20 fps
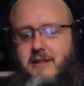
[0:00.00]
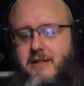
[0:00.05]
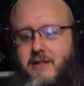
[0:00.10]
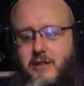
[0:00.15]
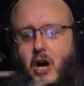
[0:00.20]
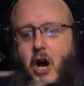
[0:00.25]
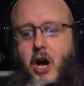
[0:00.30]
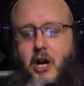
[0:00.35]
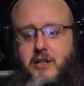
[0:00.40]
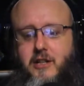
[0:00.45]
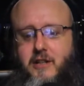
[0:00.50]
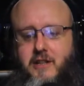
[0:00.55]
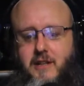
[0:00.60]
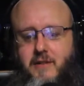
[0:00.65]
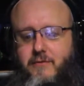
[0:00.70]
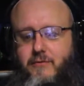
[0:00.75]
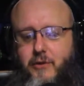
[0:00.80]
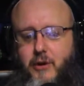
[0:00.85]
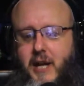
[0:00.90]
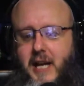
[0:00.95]
and talk to
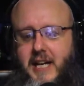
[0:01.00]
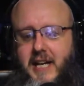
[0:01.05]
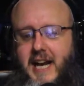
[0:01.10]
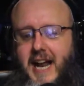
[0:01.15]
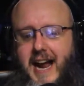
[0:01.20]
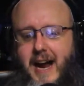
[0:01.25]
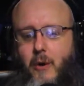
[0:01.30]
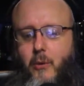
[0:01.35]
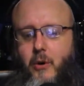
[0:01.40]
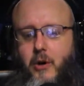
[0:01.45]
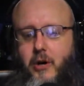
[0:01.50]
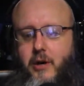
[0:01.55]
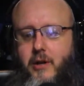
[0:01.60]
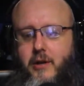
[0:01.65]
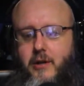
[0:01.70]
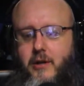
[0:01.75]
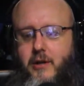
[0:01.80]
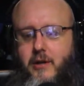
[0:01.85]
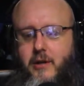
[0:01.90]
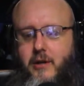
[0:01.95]
them for like an hour
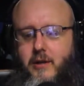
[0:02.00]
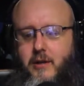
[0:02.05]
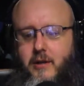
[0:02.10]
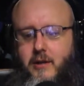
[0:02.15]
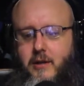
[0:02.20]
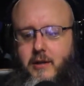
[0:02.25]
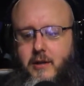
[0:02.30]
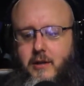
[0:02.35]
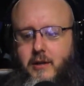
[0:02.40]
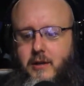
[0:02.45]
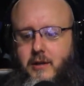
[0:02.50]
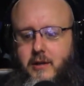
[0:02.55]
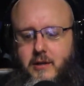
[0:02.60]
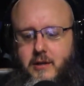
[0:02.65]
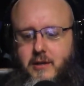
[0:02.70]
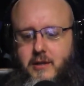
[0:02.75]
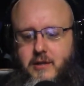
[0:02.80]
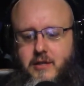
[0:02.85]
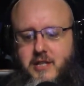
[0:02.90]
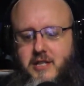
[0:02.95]

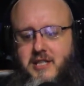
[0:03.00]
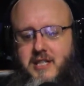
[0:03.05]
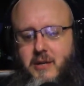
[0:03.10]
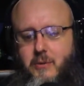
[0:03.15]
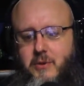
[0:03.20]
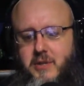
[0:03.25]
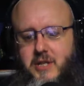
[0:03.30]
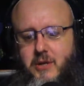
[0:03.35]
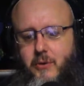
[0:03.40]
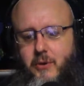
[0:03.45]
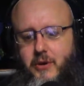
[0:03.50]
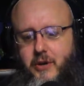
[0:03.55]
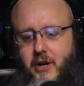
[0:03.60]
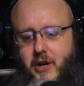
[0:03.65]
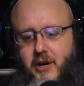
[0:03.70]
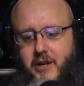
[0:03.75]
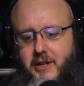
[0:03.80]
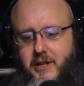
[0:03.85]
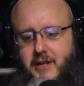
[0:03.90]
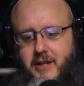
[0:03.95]
and just see what's going
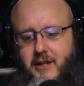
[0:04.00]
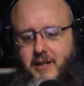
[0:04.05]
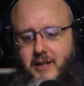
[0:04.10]
on.